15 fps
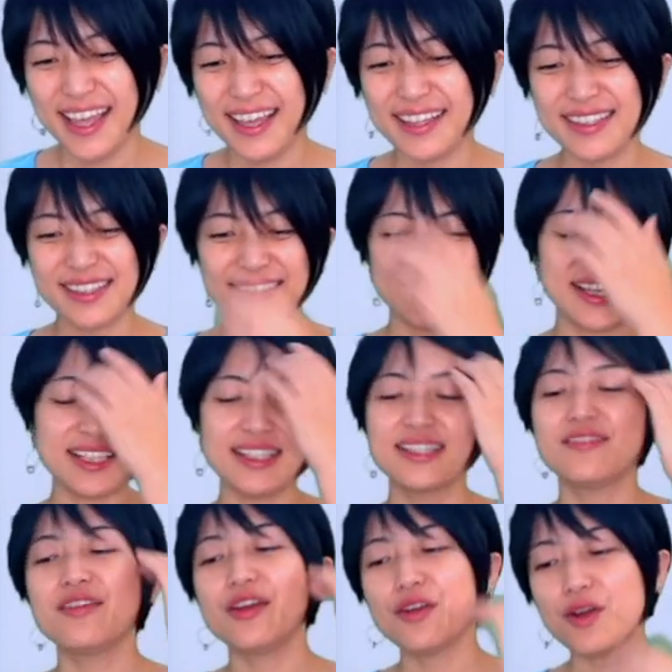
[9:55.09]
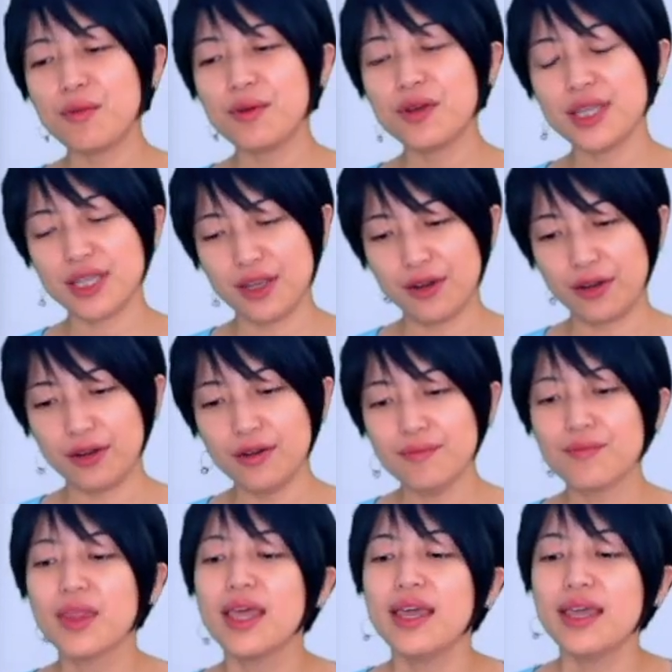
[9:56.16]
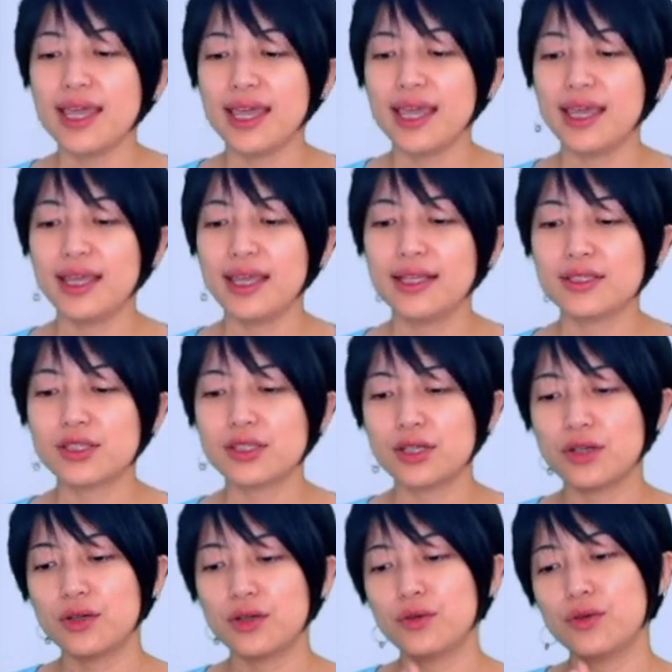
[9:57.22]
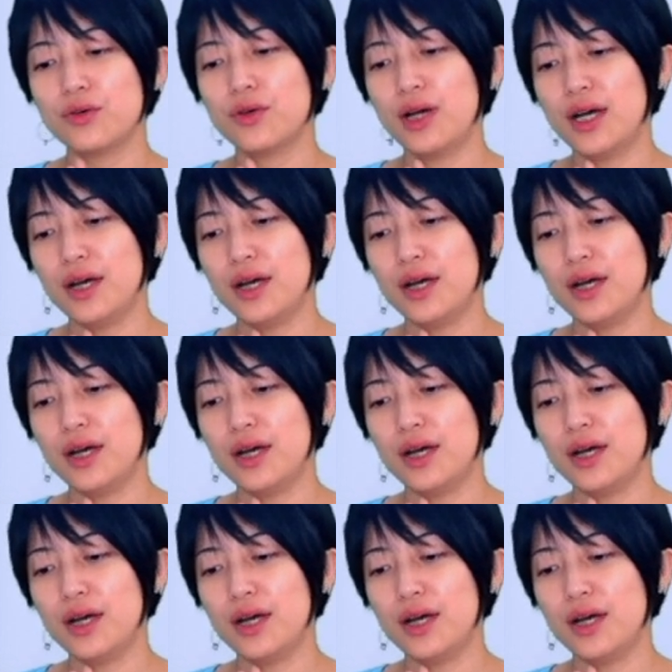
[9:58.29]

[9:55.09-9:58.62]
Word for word: So that's the variable here. And so